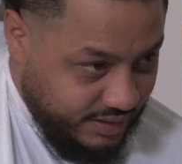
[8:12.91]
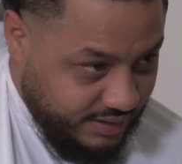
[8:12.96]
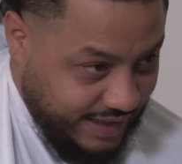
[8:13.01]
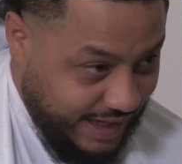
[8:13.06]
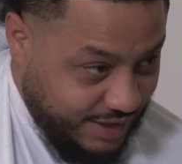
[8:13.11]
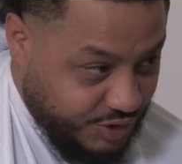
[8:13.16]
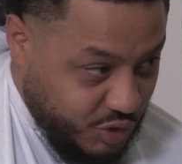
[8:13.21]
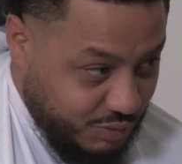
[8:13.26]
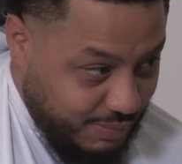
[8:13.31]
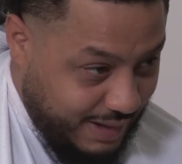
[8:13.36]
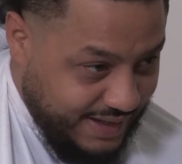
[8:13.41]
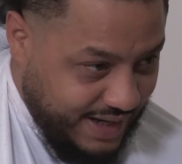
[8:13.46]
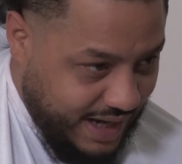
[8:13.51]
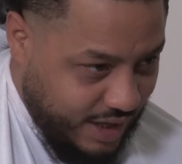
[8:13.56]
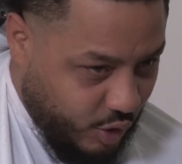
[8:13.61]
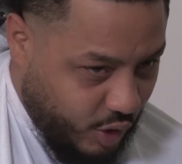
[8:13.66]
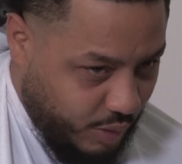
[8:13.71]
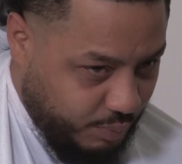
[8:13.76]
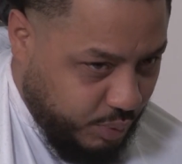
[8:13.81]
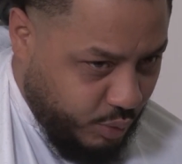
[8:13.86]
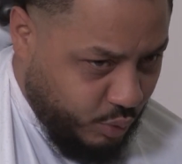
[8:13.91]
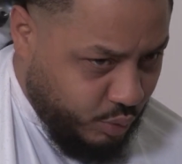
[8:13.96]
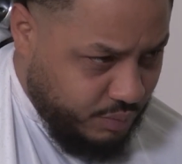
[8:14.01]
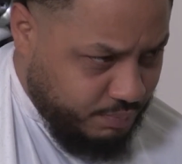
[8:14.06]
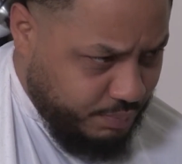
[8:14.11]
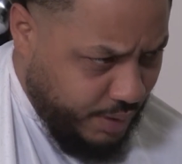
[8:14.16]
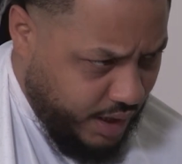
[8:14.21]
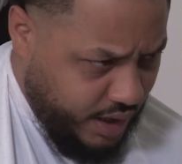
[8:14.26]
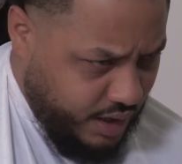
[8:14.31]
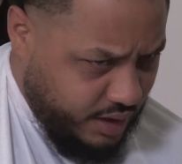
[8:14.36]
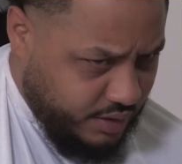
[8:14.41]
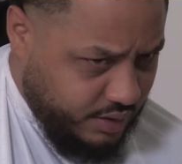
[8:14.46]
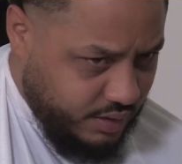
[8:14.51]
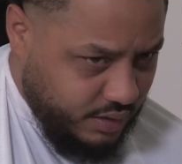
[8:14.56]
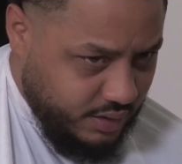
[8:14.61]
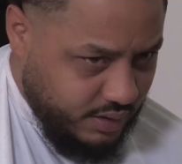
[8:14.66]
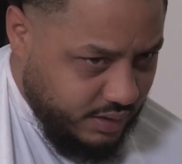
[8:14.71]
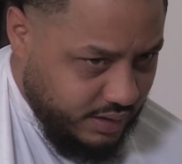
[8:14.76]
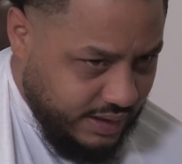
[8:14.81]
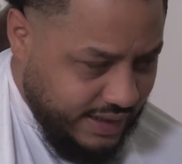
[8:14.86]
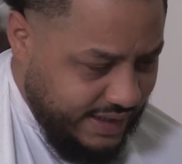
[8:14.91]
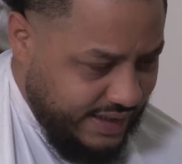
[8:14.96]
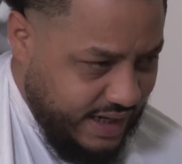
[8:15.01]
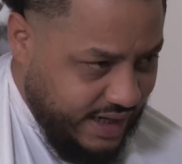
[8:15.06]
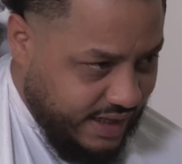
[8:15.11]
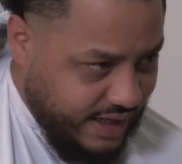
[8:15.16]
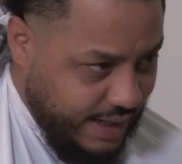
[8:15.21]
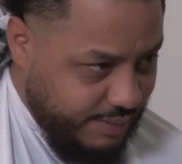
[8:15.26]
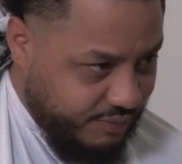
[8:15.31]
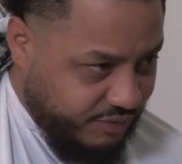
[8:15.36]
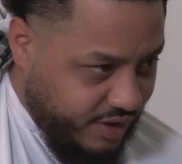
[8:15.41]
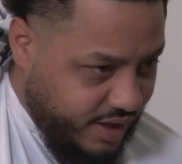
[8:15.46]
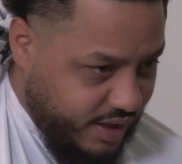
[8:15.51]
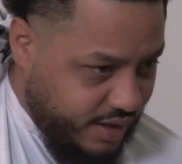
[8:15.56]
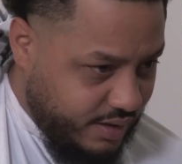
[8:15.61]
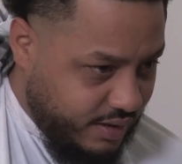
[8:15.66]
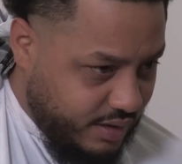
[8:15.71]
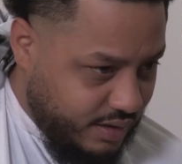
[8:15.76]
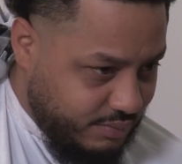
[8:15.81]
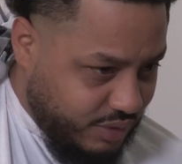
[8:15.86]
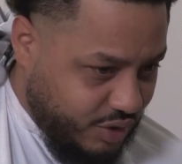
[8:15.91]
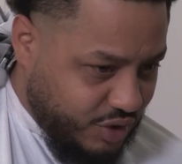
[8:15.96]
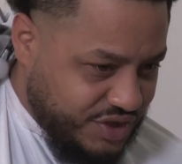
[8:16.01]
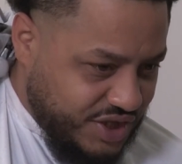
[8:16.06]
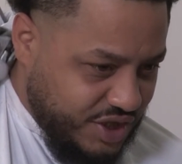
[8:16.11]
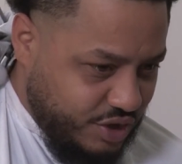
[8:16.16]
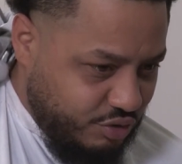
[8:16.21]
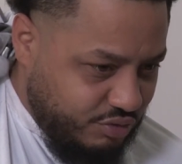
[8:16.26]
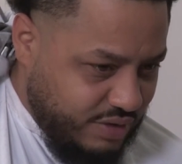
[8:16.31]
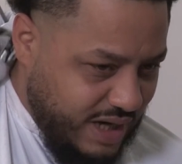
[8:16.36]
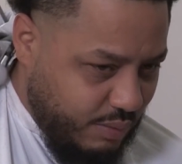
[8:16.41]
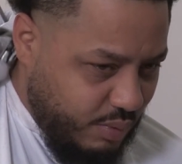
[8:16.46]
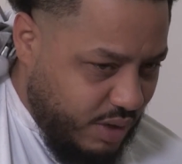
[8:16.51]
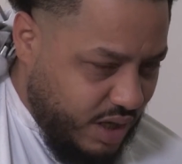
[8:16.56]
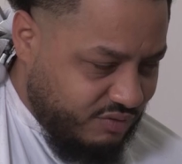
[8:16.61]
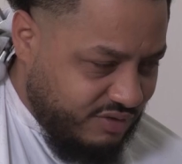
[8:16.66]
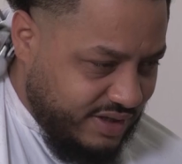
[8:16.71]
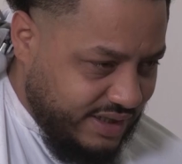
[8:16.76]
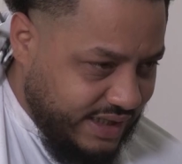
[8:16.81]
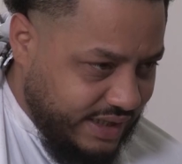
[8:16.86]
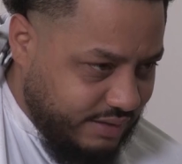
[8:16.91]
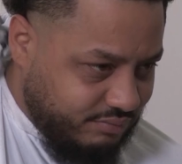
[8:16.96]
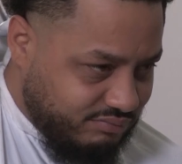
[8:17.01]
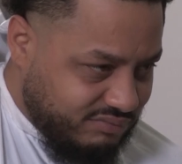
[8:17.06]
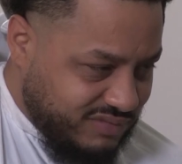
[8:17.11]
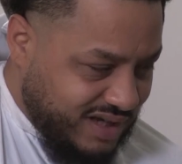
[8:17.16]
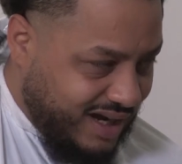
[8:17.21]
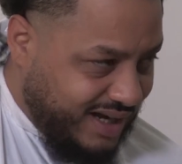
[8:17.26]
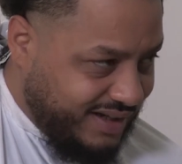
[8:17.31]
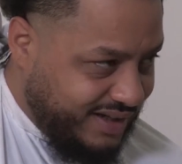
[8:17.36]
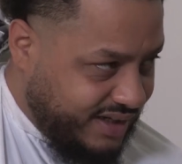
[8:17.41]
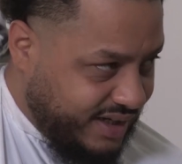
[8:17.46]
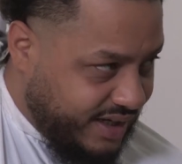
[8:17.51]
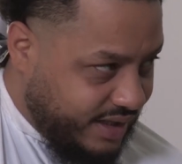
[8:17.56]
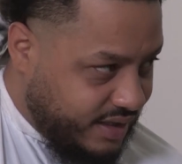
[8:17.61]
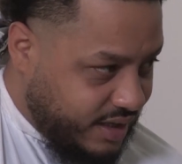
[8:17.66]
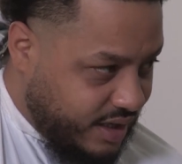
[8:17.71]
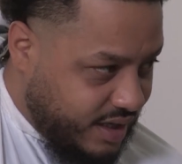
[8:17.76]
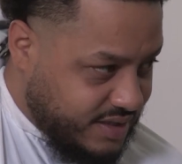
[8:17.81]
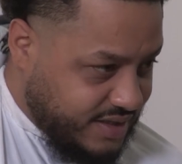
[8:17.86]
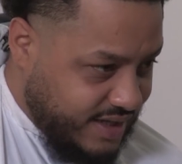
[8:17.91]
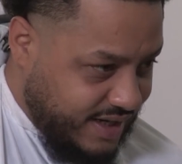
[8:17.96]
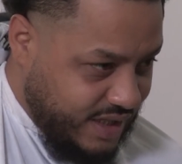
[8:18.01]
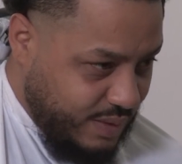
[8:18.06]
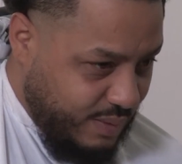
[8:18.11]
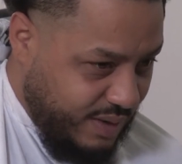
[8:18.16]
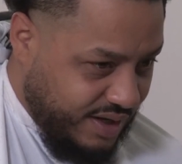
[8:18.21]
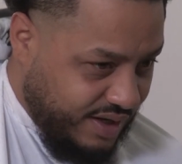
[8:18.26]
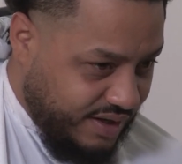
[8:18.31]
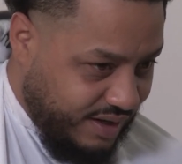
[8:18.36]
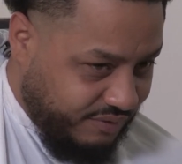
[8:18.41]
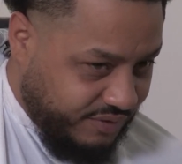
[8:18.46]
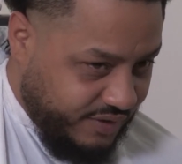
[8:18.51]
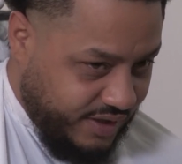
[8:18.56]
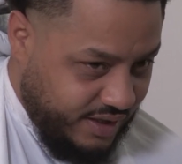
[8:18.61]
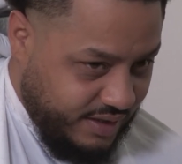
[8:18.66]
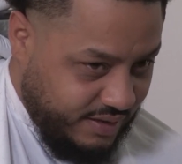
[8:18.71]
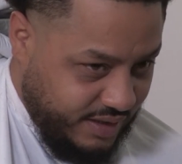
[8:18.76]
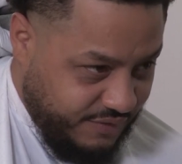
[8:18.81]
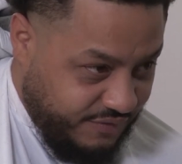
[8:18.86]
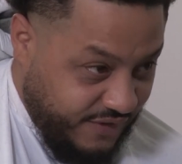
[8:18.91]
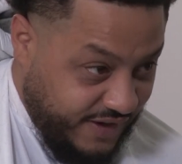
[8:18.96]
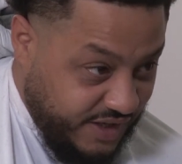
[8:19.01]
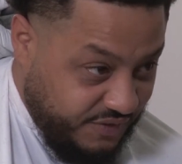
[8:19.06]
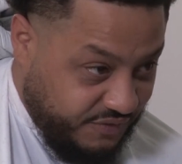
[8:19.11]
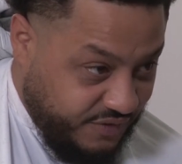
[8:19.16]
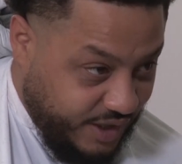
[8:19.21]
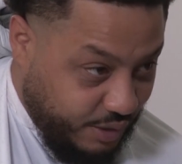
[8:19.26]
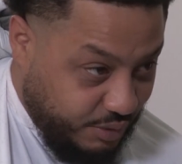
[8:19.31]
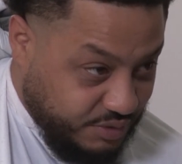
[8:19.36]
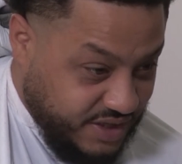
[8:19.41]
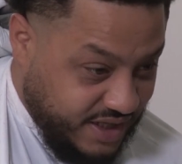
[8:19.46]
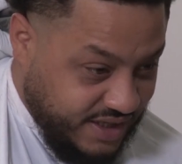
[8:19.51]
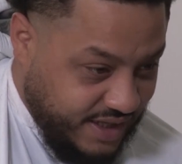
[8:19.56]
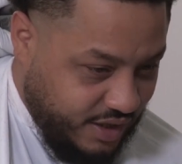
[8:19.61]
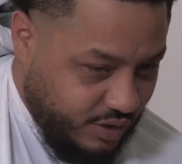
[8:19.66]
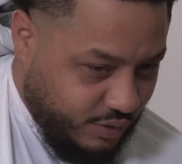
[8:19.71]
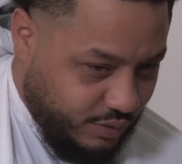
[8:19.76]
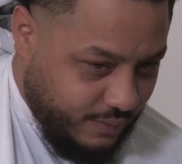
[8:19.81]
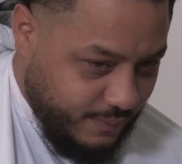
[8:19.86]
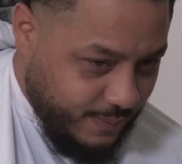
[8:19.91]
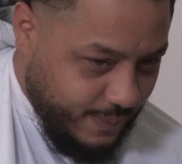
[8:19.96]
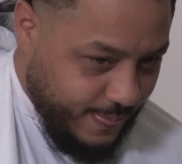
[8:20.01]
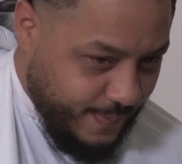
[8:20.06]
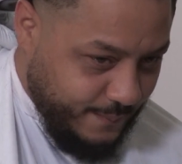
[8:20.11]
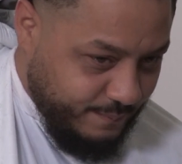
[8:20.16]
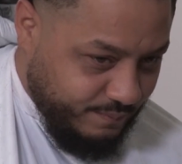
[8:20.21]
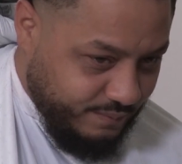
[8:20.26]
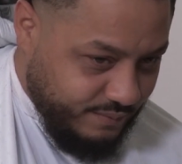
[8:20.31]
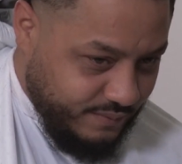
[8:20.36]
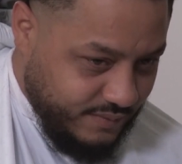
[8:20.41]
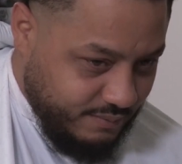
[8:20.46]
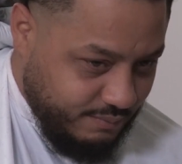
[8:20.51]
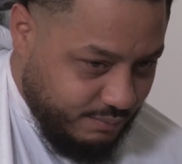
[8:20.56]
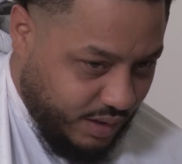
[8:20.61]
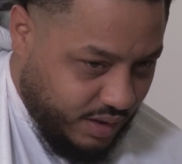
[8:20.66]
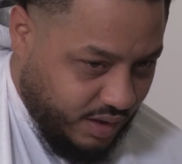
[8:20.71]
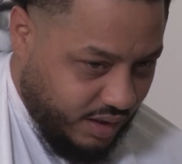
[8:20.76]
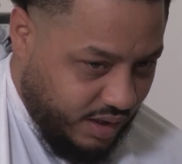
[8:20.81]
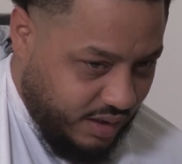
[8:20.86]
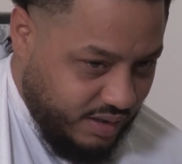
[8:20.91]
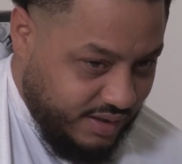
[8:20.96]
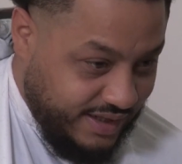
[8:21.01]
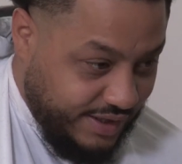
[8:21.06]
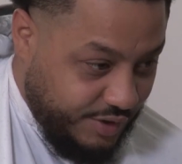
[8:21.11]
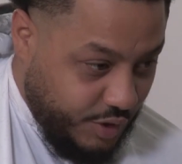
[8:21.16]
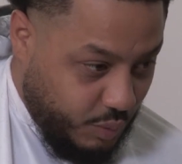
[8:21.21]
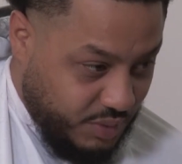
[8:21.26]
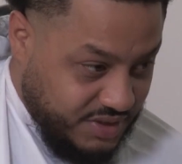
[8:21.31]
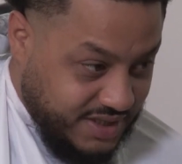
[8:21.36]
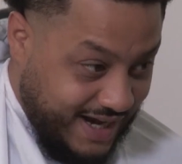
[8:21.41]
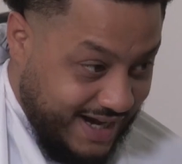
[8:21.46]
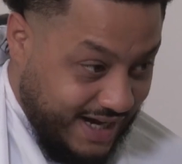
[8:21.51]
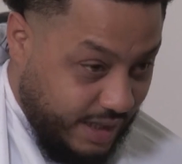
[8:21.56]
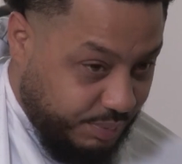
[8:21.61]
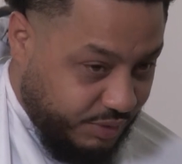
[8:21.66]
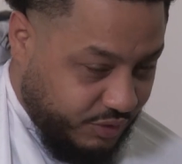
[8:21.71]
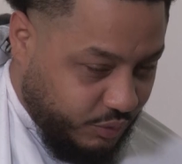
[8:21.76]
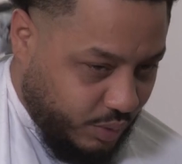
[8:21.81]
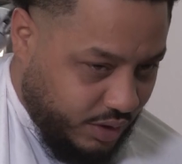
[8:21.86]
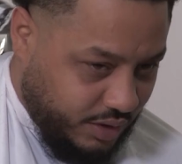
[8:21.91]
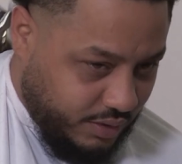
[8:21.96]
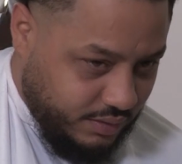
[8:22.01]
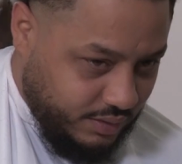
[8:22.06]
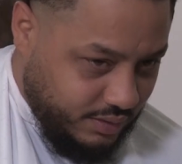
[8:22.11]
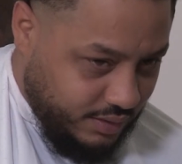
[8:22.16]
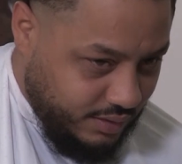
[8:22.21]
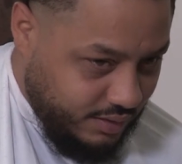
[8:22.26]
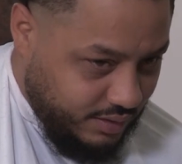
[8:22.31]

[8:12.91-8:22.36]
The actual man that got pulled, Burke, he didn't claim for it, because he knew there weren't really nothing in it. You understand? There weren't enough in it. If anything, it was a yellow. Because Leno was high up as well.